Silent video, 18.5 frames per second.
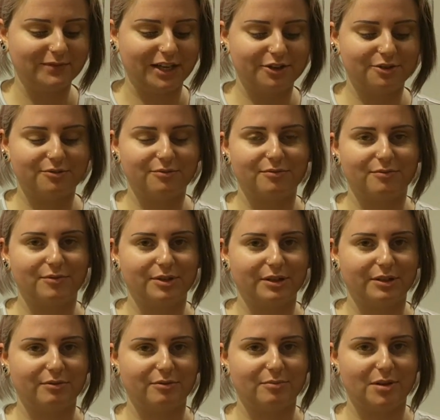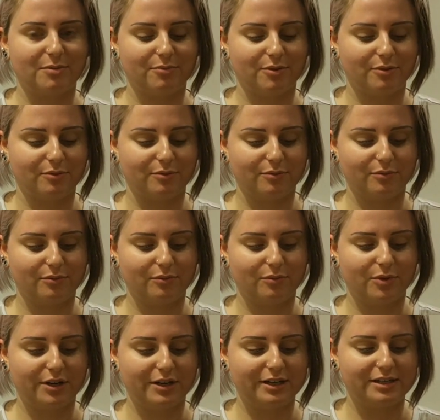I don't really remember
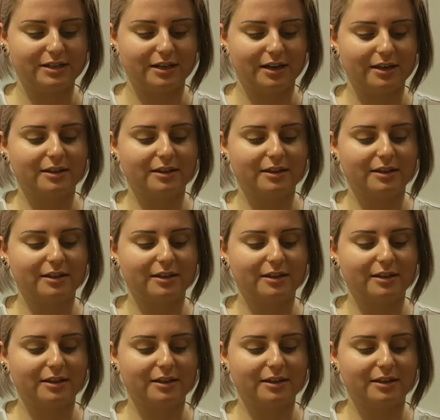what he said.